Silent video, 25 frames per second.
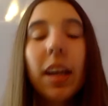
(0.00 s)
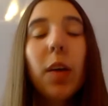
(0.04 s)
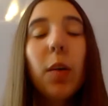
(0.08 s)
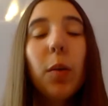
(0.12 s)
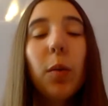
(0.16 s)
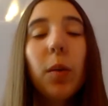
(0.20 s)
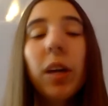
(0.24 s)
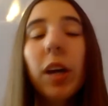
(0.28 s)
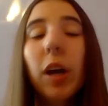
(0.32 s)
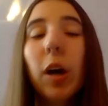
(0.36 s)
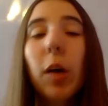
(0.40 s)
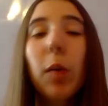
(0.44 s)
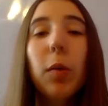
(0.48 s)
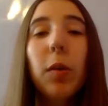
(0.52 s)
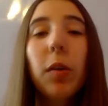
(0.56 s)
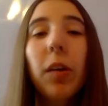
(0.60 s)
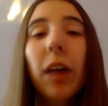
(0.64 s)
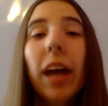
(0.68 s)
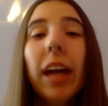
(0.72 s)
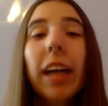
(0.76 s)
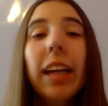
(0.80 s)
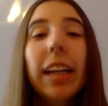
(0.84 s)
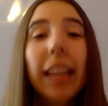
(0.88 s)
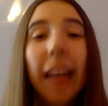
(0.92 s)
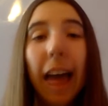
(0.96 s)
We hope you
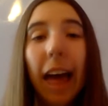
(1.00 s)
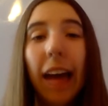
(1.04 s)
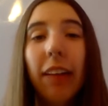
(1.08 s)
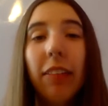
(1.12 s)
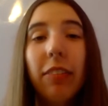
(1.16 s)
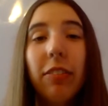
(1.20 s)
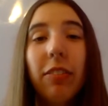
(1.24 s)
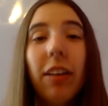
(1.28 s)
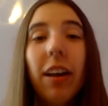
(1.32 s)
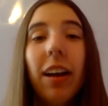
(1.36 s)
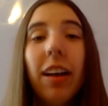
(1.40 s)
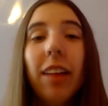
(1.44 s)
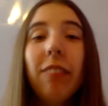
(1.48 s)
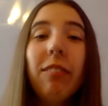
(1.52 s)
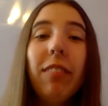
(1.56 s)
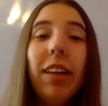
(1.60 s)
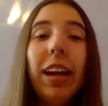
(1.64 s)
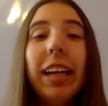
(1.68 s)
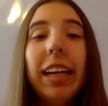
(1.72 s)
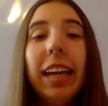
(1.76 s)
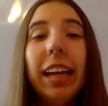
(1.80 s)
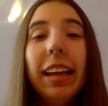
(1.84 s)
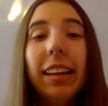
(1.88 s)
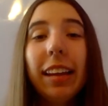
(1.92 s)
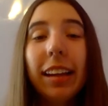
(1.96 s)
had a lot of fun
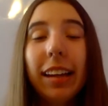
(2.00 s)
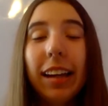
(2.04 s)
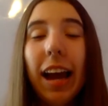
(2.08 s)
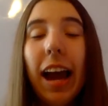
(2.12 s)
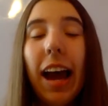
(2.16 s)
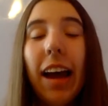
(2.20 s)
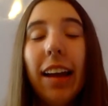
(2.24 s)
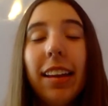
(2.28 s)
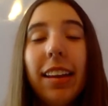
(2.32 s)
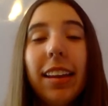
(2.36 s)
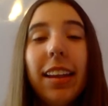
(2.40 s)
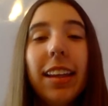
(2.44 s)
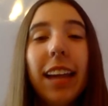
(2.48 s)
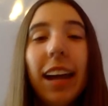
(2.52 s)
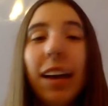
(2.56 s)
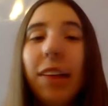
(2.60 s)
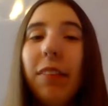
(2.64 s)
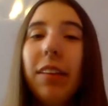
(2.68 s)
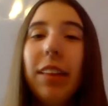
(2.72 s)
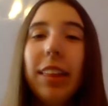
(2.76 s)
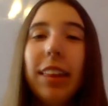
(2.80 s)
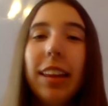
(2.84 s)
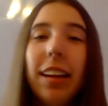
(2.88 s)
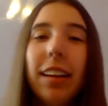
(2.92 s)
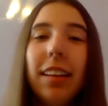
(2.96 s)
making the castanet
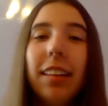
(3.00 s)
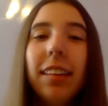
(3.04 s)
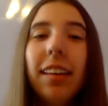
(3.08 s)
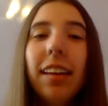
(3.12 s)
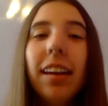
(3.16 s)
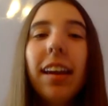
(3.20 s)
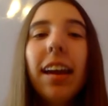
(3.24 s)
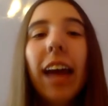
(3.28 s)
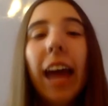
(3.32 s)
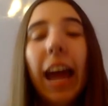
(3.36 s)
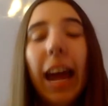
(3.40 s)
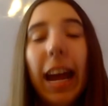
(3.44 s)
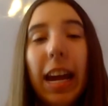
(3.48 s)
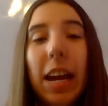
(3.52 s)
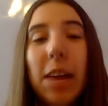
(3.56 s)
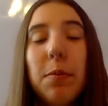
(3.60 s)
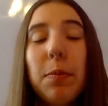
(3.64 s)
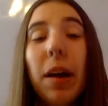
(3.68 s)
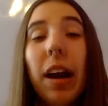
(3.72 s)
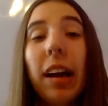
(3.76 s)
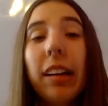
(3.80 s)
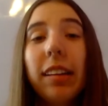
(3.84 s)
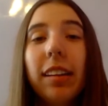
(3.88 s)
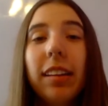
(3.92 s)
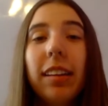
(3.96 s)
with us and
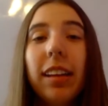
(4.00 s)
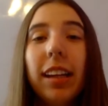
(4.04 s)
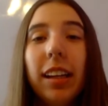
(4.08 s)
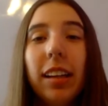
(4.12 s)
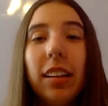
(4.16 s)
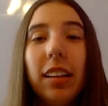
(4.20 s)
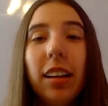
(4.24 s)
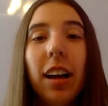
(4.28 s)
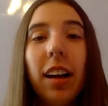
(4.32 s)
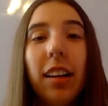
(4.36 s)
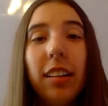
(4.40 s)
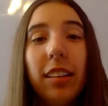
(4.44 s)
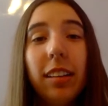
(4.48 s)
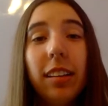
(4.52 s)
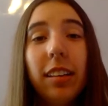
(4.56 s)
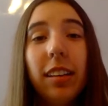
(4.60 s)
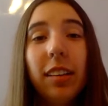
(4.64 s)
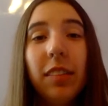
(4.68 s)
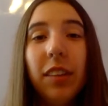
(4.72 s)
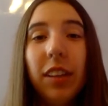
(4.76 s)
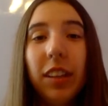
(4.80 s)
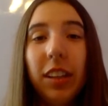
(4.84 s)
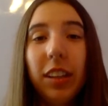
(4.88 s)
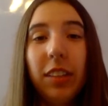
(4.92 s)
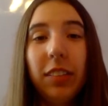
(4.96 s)
practicing along to some
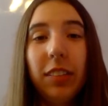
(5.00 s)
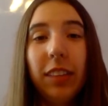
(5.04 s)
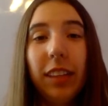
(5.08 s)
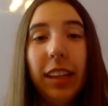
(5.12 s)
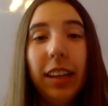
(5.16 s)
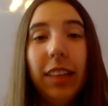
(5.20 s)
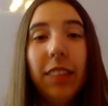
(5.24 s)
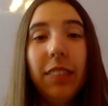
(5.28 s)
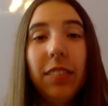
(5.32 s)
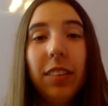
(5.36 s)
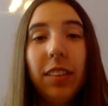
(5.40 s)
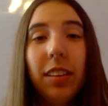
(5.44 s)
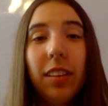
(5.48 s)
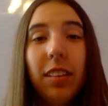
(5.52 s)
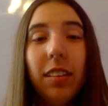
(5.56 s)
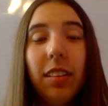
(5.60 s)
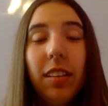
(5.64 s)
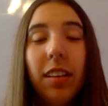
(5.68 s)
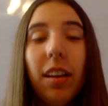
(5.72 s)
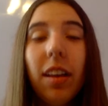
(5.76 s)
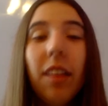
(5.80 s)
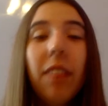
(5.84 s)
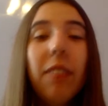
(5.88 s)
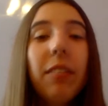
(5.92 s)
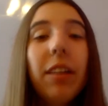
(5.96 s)
other rhythms.
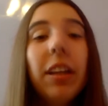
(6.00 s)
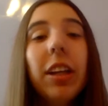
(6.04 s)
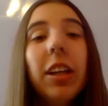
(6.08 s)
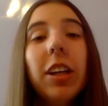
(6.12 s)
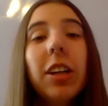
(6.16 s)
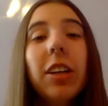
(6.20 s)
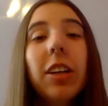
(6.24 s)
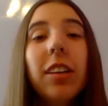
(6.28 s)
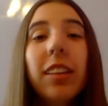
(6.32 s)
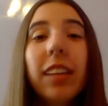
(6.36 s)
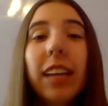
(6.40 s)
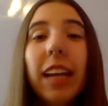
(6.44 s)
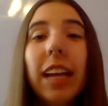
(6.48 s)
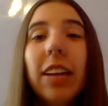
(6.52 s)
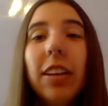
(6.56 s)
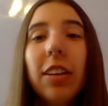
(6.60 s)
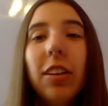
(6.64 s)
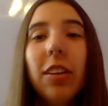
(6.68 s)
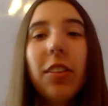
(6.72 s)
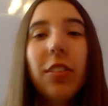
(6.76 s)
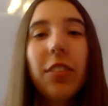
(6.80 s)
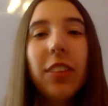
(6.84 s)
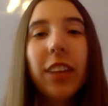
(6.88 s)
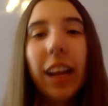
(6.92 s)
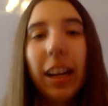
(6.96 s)
Make sure to stay
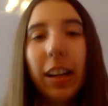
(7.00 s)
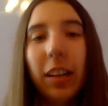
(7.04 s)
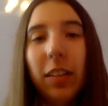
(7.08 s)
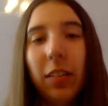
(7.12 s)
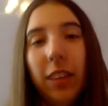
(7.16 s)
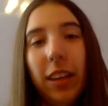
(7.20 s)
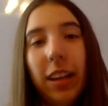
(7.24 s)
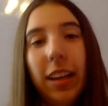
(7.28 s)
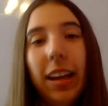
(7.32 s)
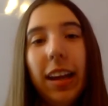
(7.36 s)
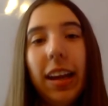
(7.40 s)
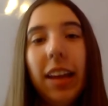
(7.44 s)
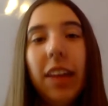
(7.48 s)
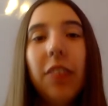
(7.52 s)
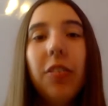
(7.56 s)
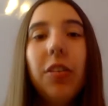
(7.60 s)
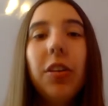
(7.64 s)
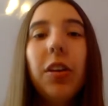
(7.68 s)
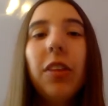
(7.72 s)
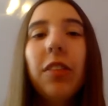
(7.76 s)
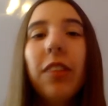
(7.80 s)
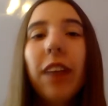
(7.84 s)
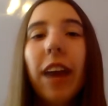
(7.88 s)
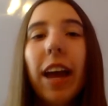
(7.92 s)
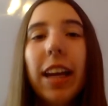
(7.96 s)
tuned for next week, and if you
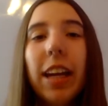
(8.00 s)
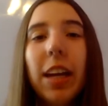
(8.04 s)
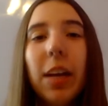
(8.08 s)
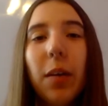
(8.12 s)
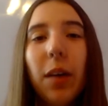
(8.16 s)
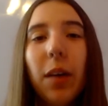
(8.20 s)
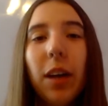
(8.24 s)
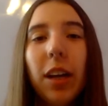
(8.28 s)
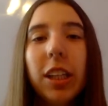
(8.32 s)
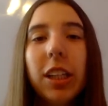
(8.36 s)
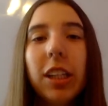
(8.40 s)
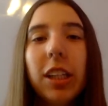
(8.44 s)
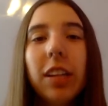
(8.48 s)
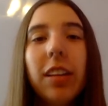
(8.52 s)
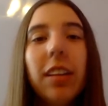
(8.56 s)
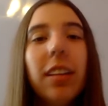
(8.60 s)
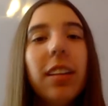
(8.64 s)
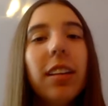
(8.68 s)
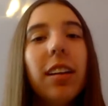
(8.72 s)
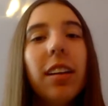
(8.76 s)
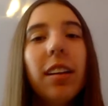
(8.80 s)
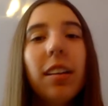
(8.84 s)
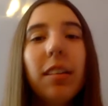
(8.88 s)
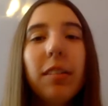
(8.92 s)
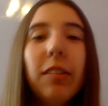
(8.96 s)
have any questions,
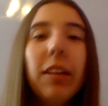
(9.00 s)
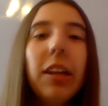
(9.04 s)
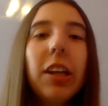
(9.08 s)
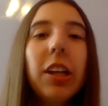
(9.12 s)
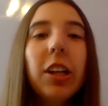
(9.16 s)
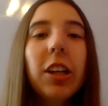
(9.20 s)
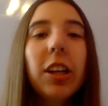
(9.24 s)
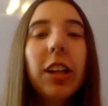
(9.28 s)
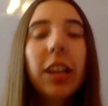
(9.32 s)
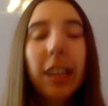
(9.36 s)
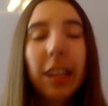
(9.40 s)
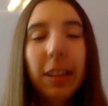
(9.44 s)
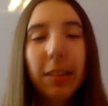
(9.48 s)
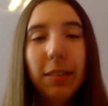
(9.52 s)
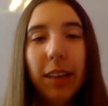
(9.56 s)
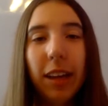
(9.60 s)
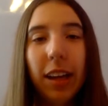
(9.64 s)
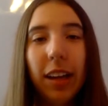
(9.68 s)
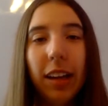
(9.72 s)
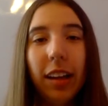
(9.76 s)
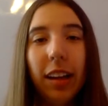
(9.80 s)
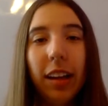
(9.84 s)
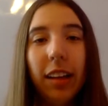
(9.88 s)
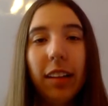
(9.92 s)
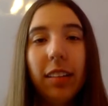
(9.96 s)
make sure to email
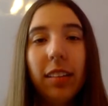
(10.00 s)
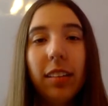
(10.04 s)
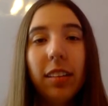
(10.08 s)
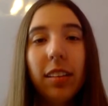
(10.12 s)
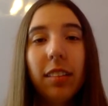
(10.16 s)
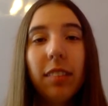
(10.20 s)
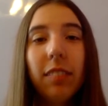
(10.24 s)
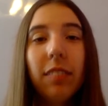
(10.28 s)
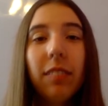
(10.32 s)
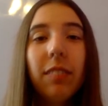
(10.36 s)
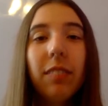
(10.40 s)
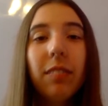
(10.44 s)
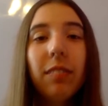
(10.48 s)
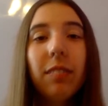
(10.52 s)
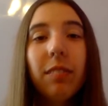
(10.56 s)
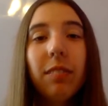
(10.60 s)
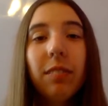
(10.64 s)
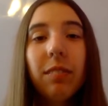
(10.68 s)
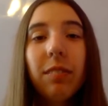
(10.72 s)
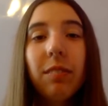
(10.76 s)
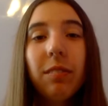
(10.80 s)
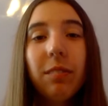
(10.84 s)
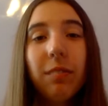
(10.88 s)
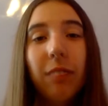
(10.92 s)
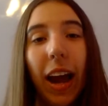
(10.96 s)
us.
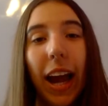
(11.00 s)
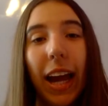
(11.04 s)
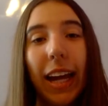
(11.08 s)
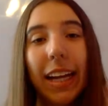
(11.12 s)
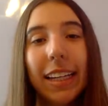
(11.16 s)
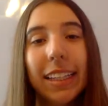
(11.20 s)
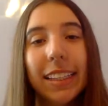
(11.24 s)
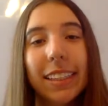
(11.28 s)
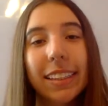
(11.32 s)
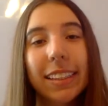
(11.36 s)
Bye!